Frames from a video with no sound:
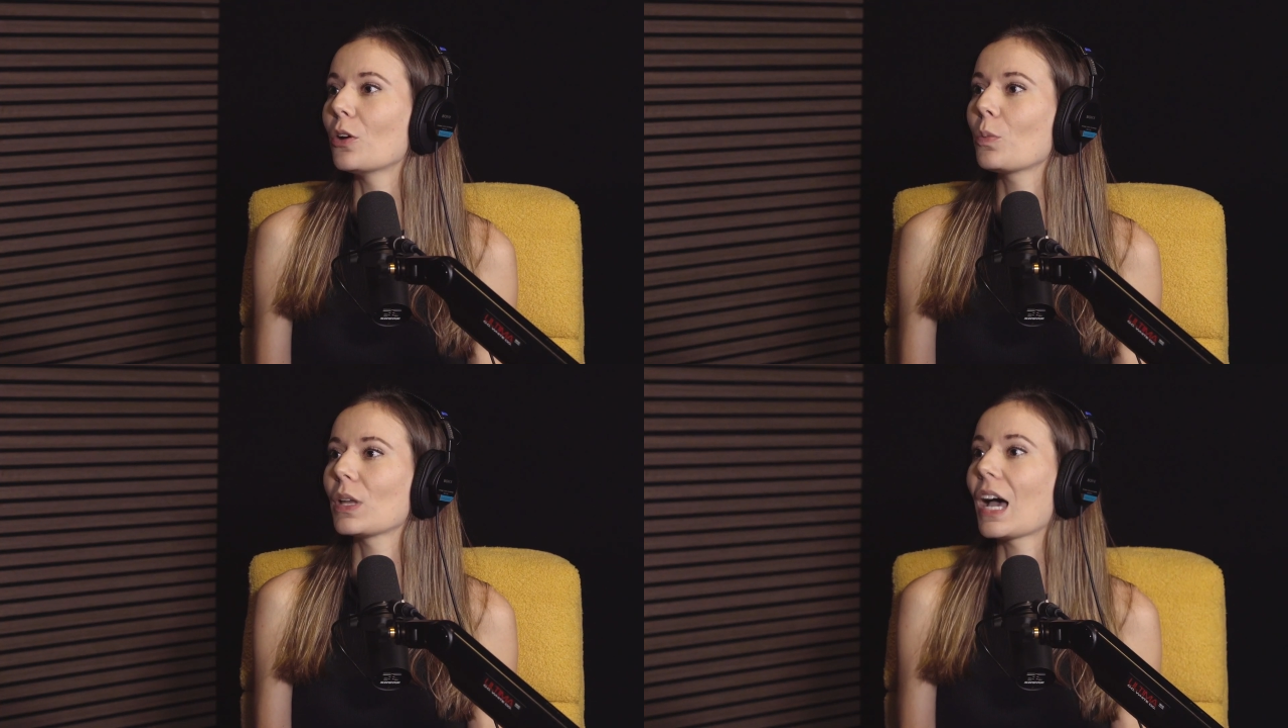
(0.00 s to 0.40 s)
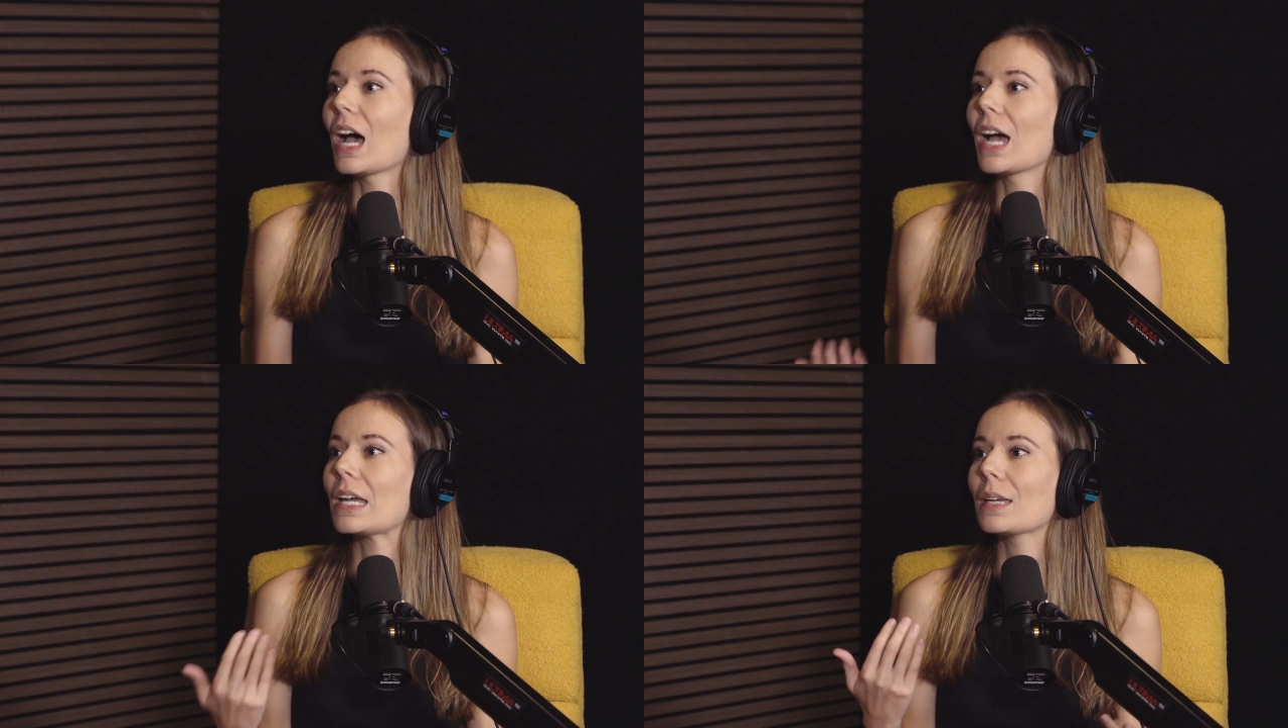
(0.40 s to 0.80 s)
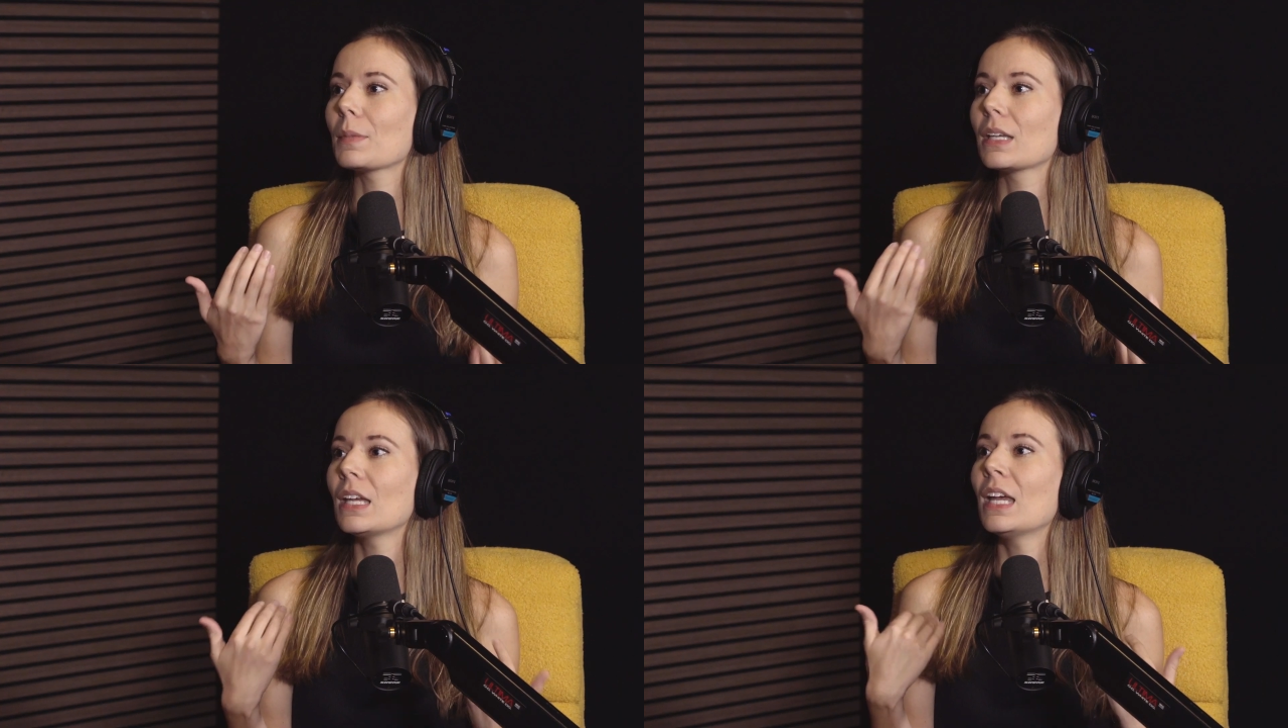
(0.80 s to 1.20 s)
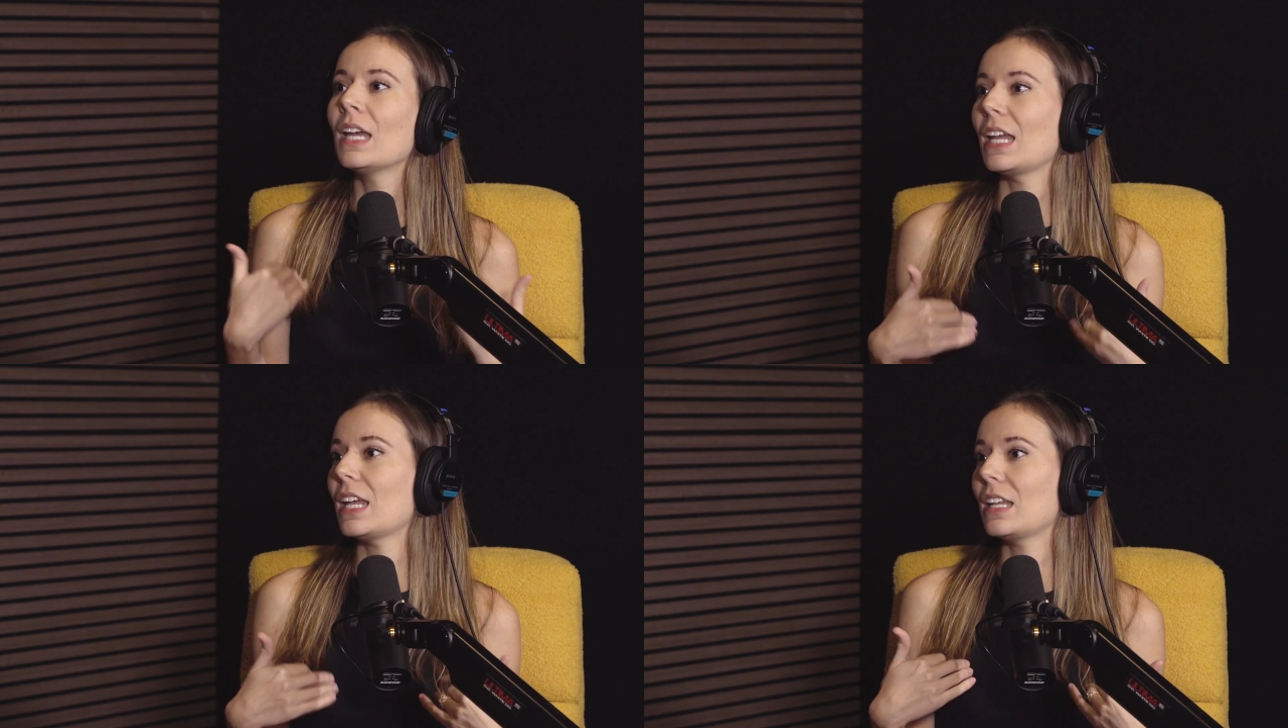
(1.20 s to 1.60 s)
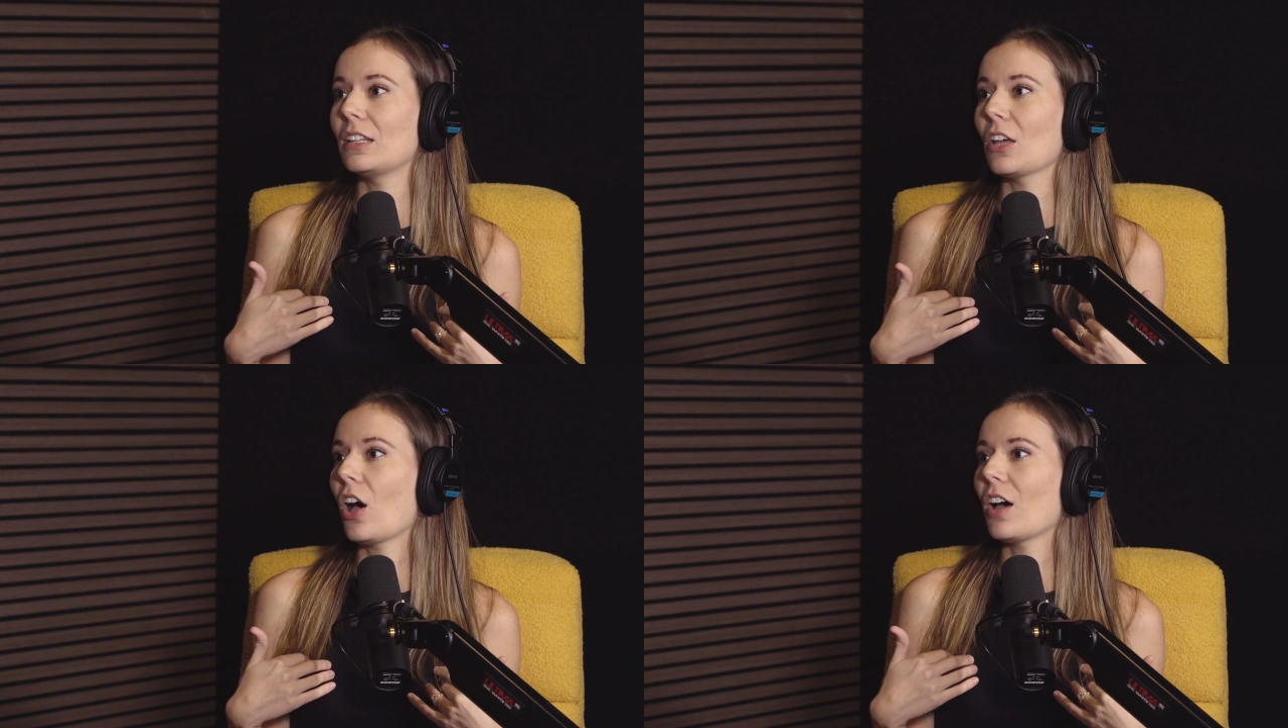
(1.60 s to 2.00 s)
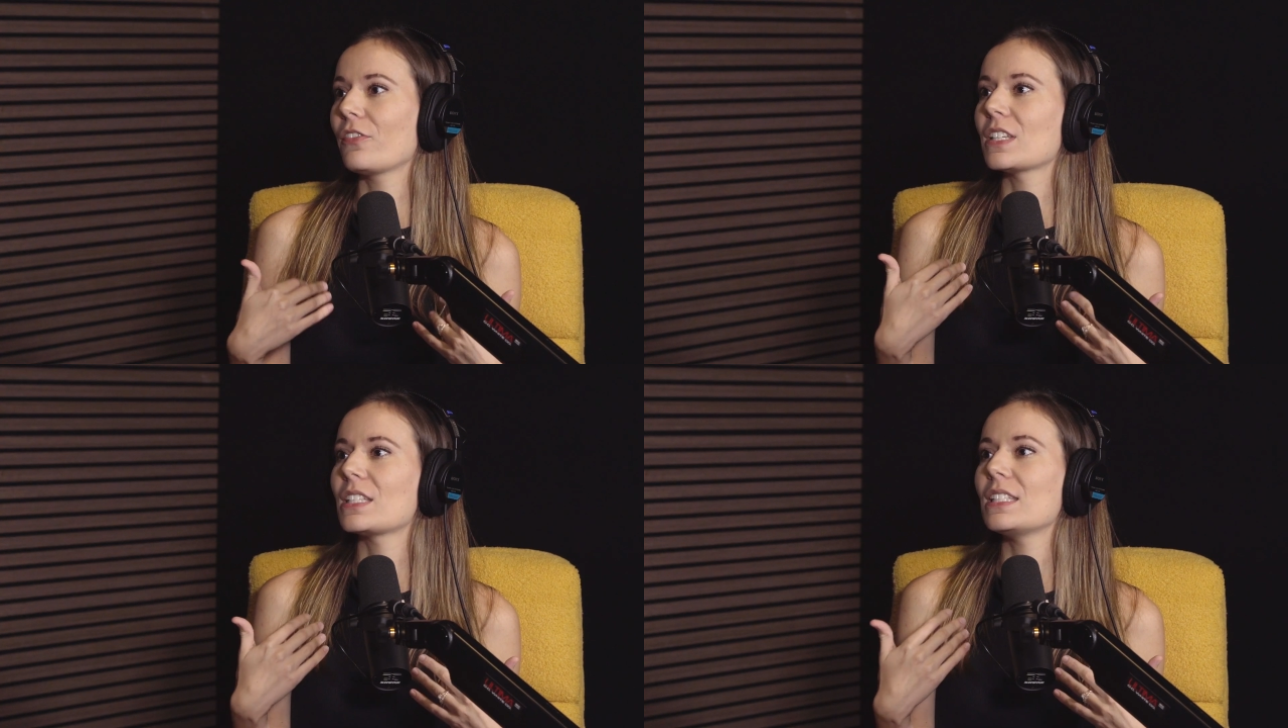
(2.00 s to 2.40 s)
When I'm in the office